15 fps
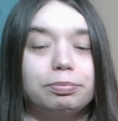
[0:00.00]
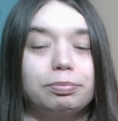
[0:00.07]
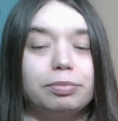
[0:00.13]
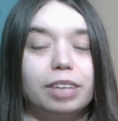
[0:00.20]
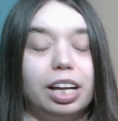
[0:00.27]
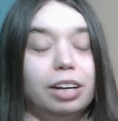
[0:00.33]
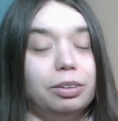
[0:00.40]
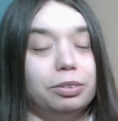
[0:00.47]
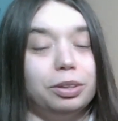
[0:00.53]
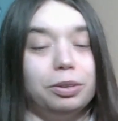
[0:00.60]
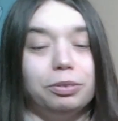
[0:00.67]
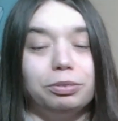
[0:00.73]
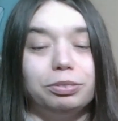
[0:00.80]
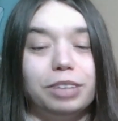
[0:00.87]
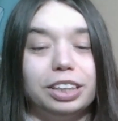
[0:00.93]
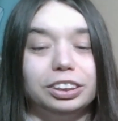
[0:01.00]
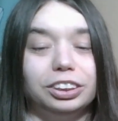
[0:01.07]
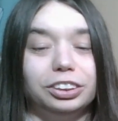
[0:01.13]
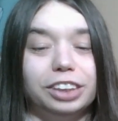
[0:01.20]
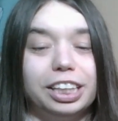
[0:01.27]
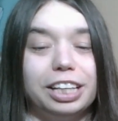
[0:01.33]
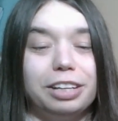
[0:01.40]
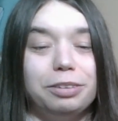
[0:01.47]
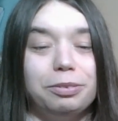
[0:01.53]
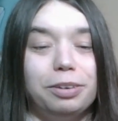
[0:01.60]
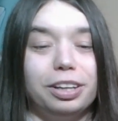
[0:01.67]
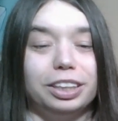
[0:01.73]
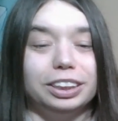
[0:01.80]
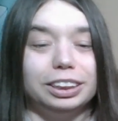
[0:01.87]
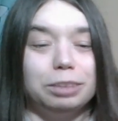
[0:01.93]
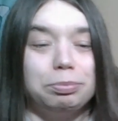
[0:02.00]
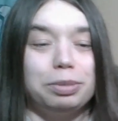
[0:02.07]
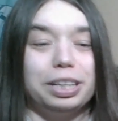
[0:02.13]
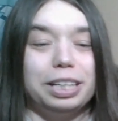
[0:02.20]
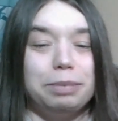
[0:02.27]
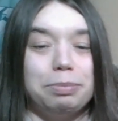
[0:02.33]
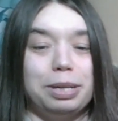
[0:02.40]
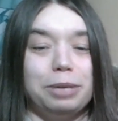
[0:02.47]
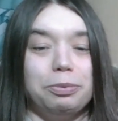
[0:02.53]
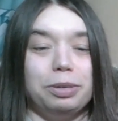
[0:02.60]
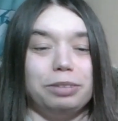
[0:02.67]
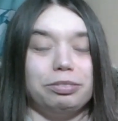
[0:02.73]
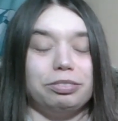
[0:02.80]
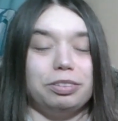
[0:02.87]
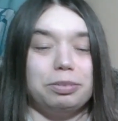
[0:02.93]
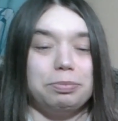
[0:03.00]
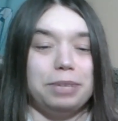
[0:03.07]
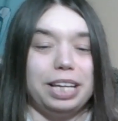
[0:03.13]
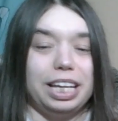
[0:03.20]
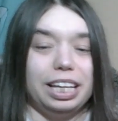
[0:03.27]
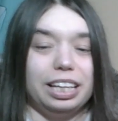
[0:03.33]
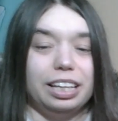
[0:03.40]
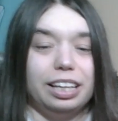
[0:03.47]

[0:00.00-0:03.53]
don't know, fresh drinking water is a pretty big one for me.